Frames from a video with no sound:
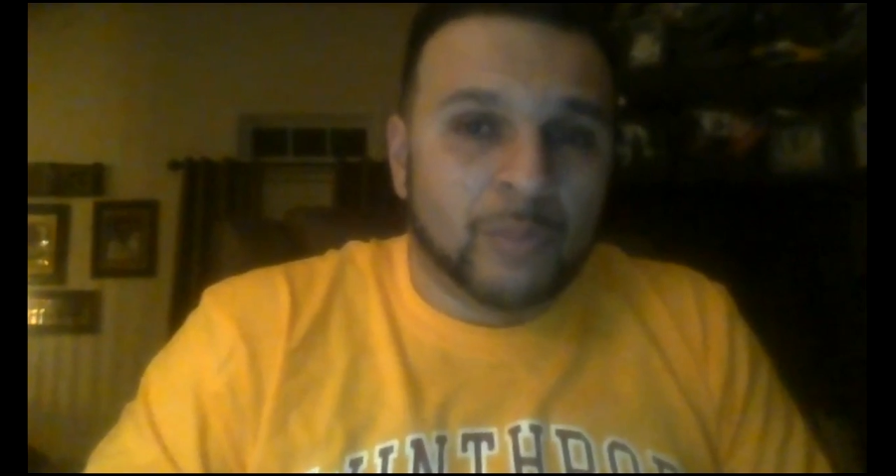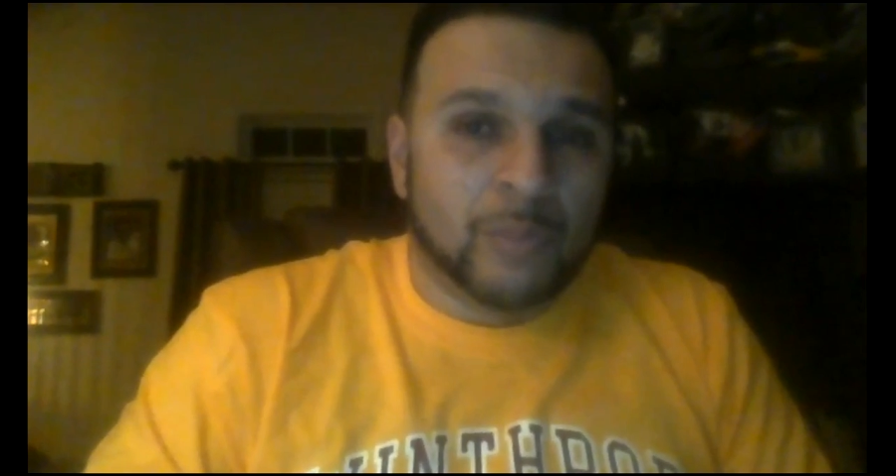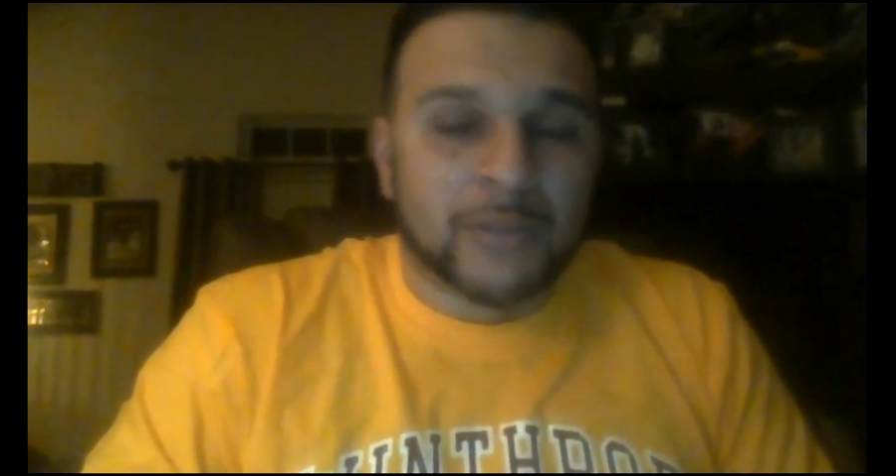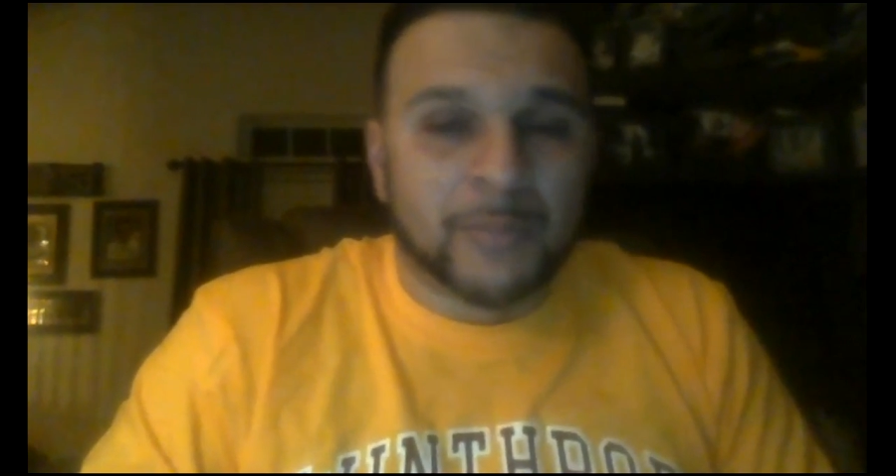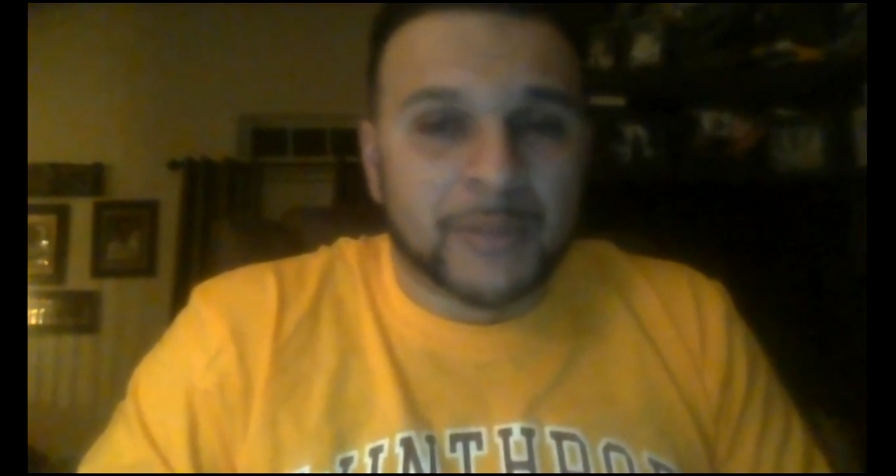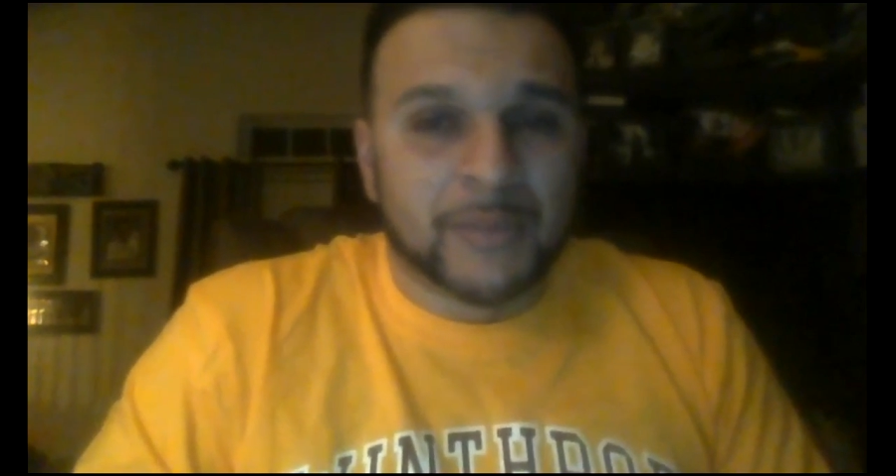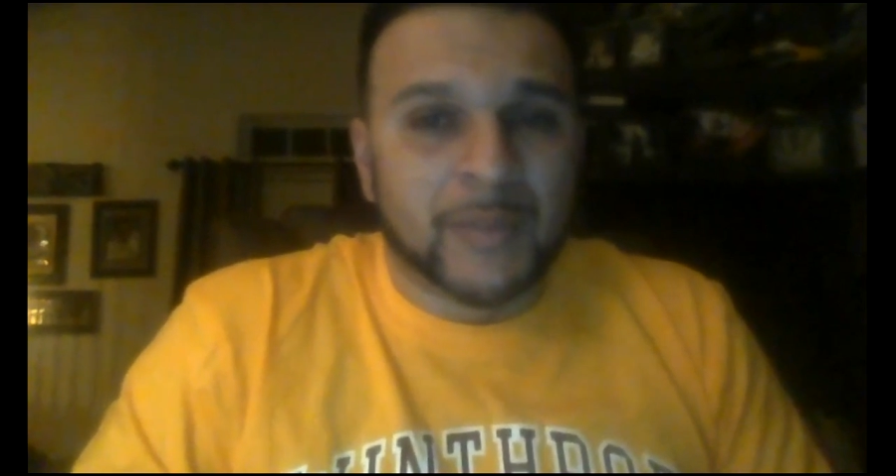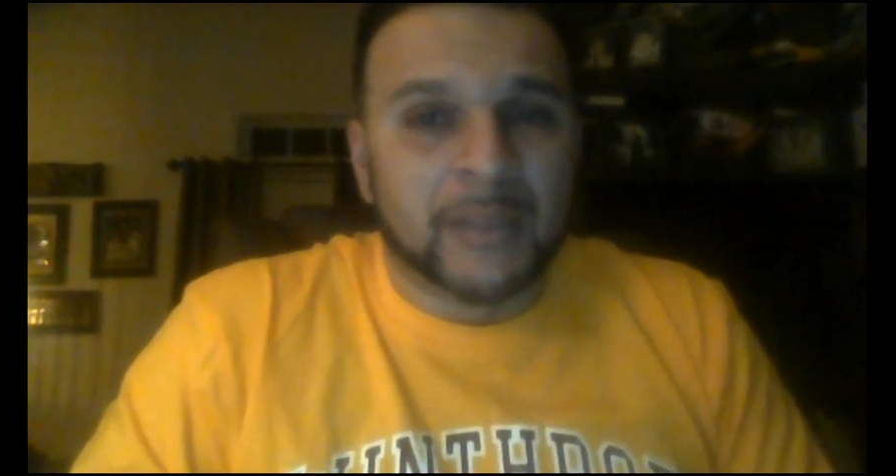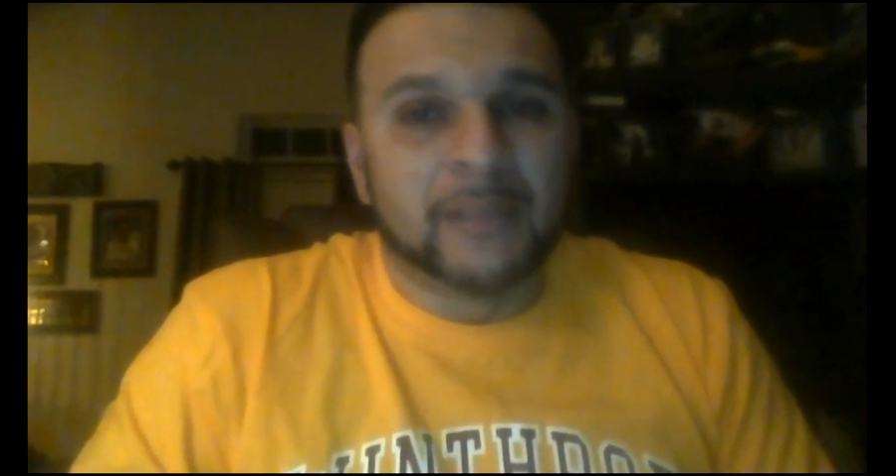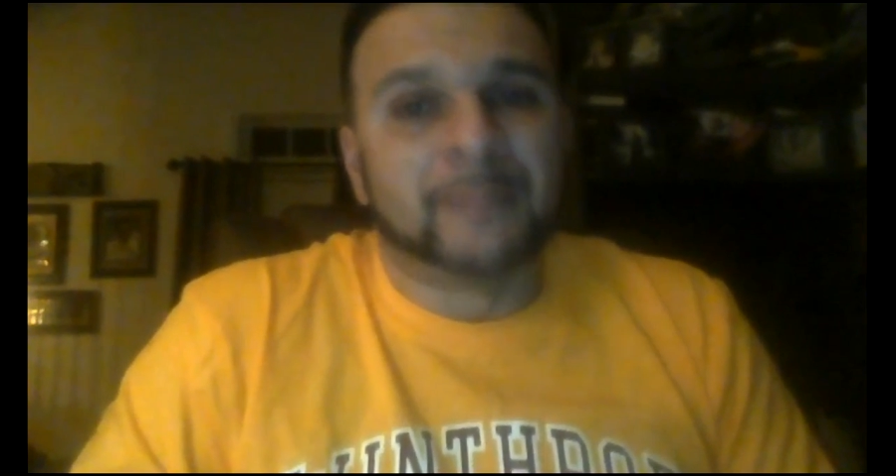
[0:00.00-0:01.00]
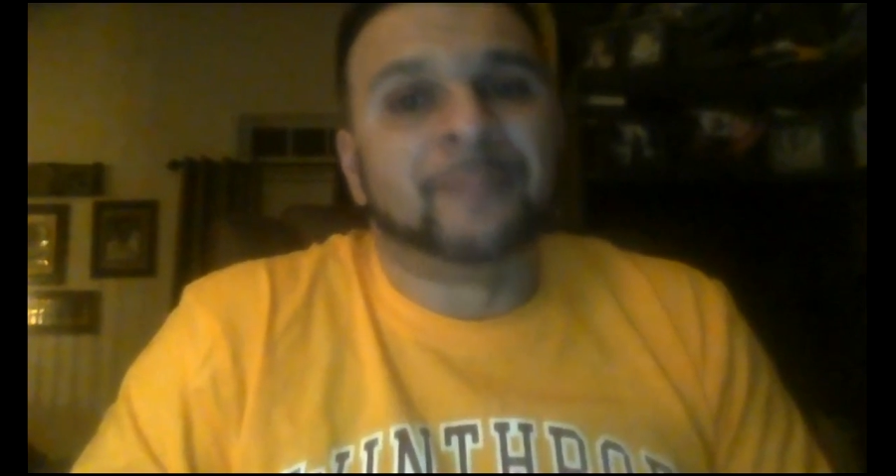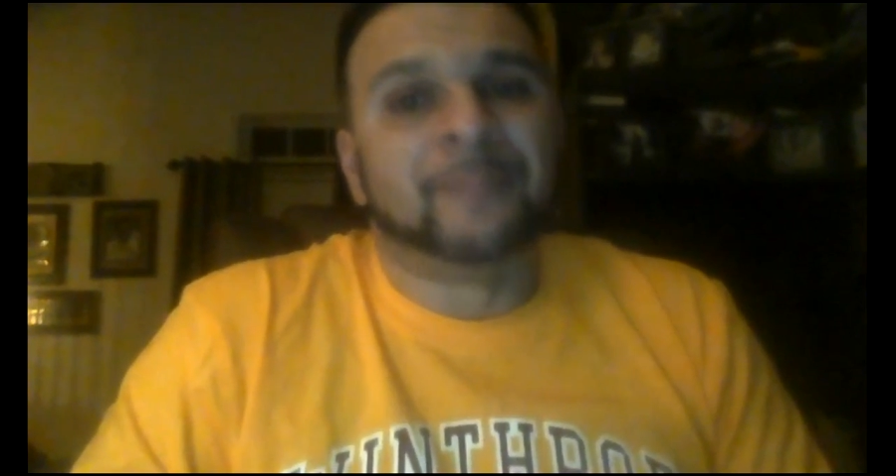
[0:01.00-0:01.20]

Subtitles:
Western Pennsylvania.